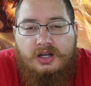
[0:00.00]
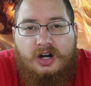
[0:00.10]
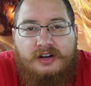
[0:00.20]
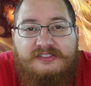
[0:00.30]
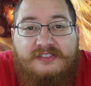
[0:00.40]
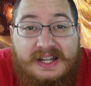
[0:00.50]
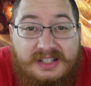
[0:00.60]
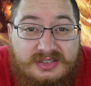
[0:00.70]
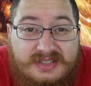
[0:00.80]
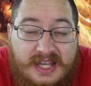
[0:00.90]
Our
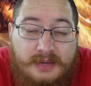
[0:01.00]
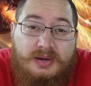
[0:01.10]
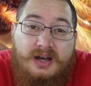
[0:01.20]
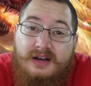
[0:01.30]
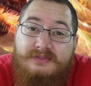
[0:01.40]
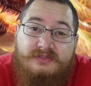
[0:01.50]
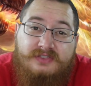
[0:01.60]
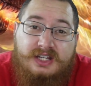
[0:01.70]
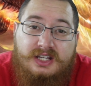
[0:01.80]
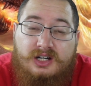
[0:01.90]
final tip of the
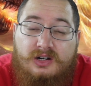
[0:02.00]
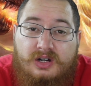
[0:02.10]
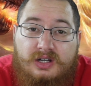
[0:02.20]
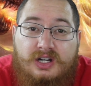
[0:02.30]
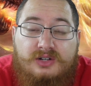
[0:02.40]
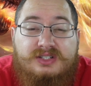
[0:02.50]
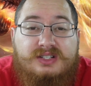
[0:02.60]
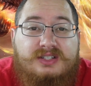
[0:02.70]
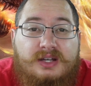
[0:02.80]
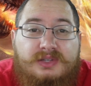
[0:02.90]
video goes to
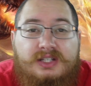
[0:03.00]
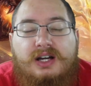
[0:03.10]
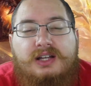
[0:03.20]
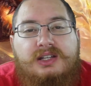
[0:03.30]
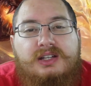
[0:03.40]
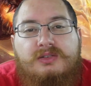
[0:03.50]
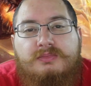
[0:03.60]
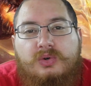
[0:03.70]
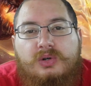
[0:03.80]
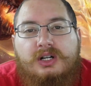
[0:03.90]
something a little
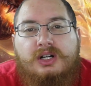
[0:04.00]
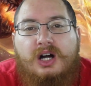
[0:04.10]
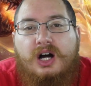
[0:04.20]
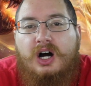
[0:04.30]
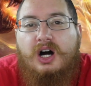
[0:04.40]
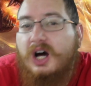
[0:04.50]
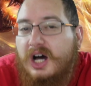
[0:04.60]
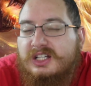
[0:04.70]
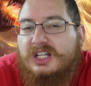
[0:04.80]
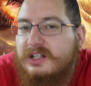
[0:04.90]
more
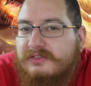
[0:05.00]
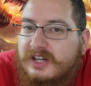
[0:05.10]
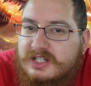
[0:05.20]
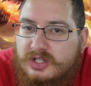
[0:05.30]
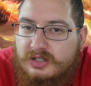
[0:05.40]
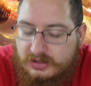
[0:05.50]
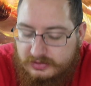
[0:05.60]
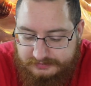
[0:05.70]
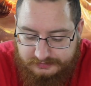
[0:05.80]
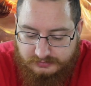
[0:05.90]
unconventional.